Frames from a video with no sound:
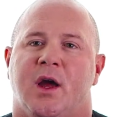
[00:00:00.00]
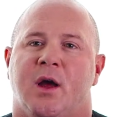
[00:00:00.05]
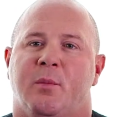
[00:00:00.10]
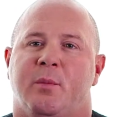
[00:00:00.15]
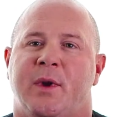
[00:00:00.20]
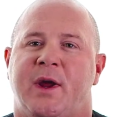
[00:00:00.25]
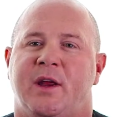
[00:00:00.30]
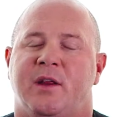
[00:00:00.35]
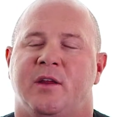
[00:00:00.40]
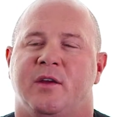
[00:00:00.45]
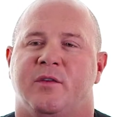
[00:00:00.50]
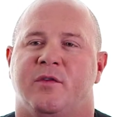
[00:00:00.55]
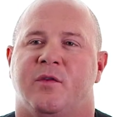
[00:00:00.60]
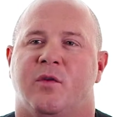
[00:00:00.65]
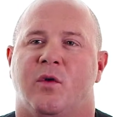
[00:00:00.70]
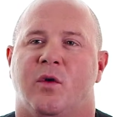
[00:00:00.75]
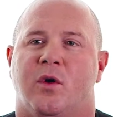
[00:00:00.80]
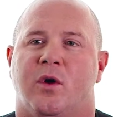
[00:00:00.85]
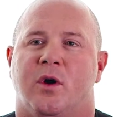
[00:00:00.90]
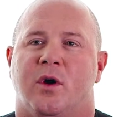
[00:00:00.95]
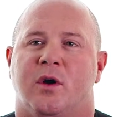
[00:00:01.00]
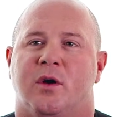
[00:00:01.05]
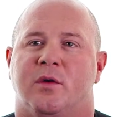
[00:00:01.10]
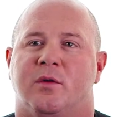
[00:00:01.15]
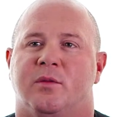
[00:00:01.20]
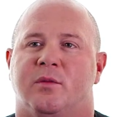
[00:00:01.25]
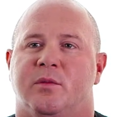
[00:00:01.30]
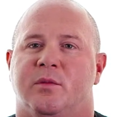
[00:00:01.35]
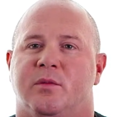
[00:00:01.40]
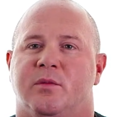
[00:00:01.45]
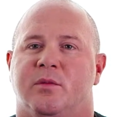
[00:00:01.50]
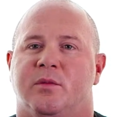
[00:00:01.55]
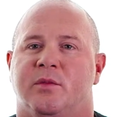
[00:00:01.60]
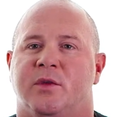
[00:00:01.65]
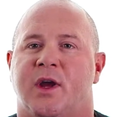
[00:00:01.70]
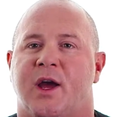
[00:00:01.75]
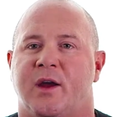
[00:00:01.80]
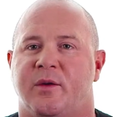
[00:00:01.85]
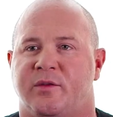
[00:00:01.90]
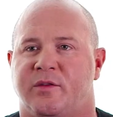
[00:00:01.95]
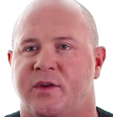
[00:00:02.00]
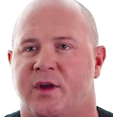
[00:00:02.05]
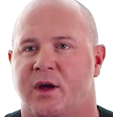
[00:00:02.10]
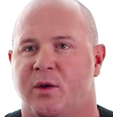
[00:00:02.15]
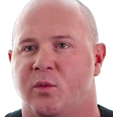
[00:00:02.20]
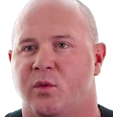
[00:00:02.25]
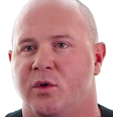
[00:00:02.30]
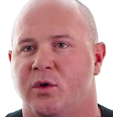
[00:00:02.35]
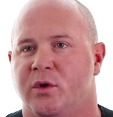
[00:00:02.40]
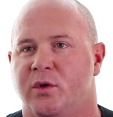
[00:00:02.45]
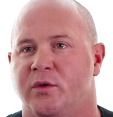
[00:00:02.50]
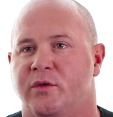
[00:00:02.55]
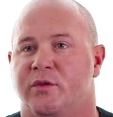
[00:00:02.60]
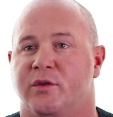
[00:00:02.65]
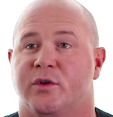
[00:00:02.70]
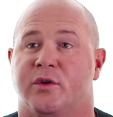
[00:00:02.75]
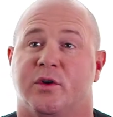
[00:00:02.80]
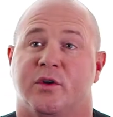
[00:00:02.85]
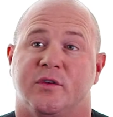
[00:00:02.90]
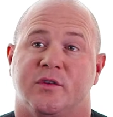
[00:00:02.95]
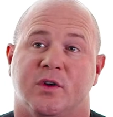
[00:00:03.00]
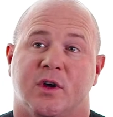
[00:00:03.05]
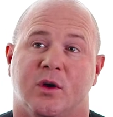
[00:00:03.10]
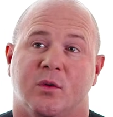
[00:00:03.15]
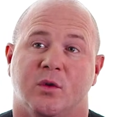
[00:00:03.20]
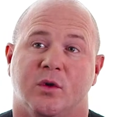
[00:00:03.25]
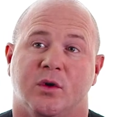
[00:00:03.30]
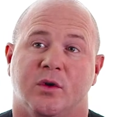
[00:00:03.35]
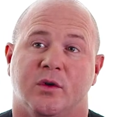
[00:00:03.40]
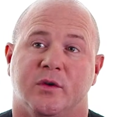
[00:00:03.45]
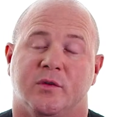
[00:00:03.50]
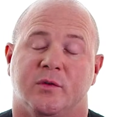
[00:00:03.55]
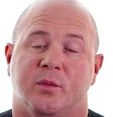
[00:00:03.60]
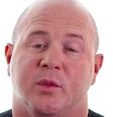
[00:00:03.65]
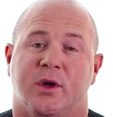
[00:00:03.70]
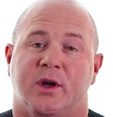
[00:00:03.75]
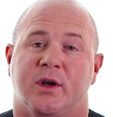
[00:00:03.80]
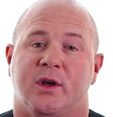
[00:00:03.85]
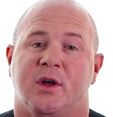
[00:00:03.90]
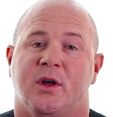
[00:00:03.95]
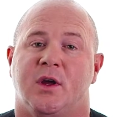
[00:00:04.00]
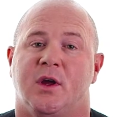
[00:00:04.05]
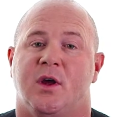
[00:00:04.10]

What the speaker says: mainly for knife stab wounds or gunshot wounds, but